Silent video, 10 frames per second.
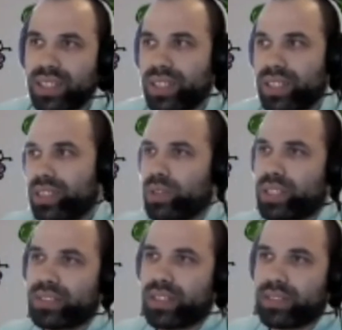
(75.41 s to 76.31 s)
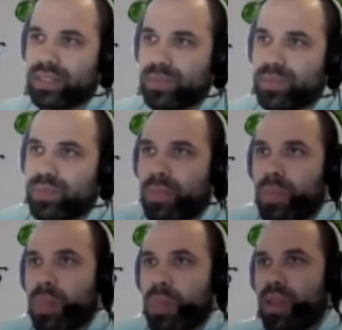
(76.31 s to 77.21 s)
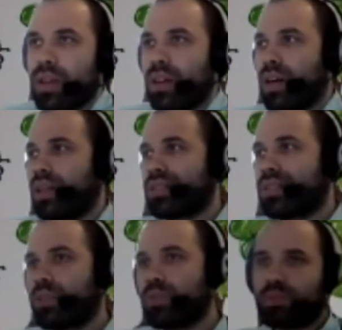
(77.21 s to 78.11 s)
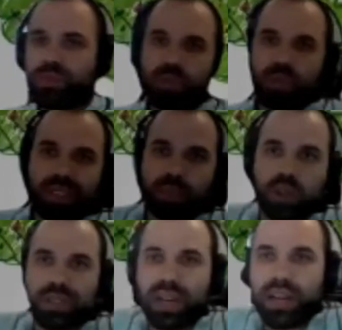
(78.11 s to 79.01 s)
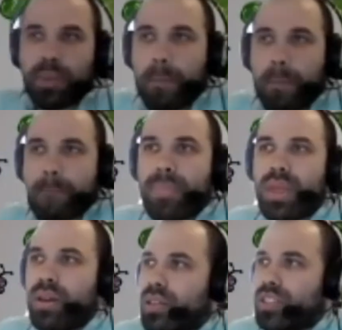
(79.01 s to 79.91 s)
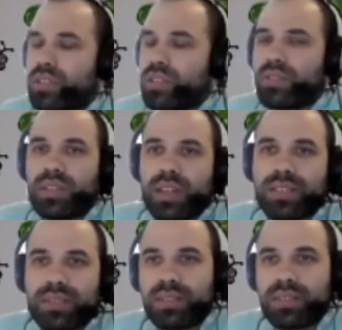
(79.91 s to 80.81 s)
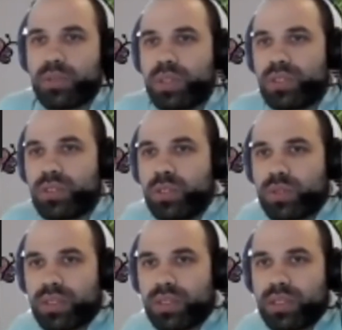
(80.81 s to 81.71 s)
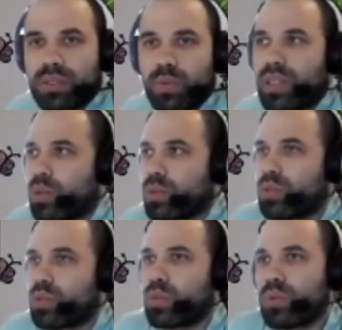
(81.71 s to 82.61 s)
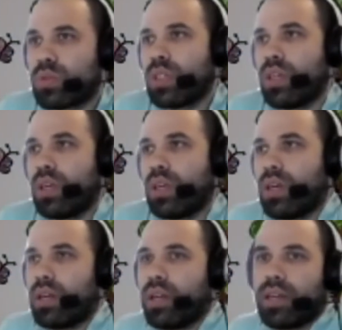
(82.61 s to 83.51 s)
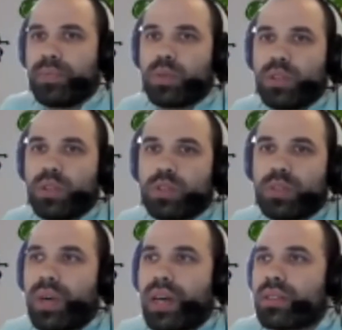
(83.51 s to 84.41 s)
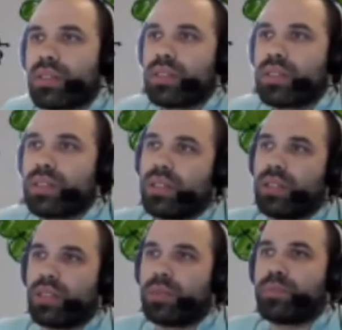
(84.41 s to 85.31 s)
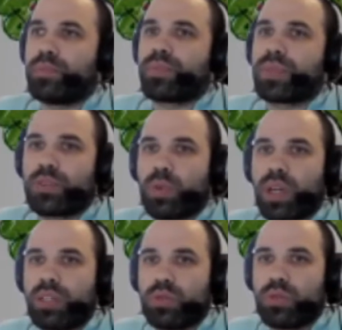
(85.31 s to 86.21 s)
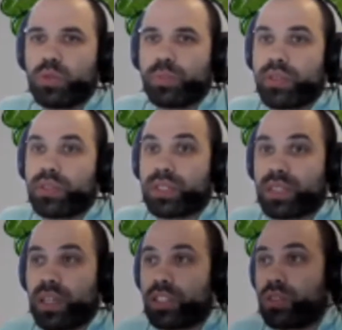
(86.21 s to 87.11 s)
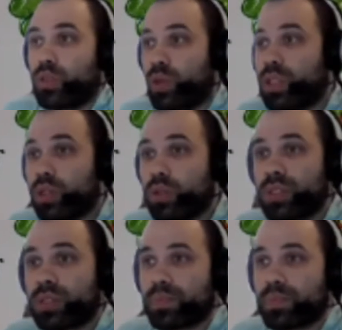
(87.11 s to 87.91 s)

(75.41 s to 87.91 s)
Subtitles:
So let's start. So once upon a time, shatter attacks, they were introduced in 2002. They were used mainly as a way to do privilege escalation on Windows.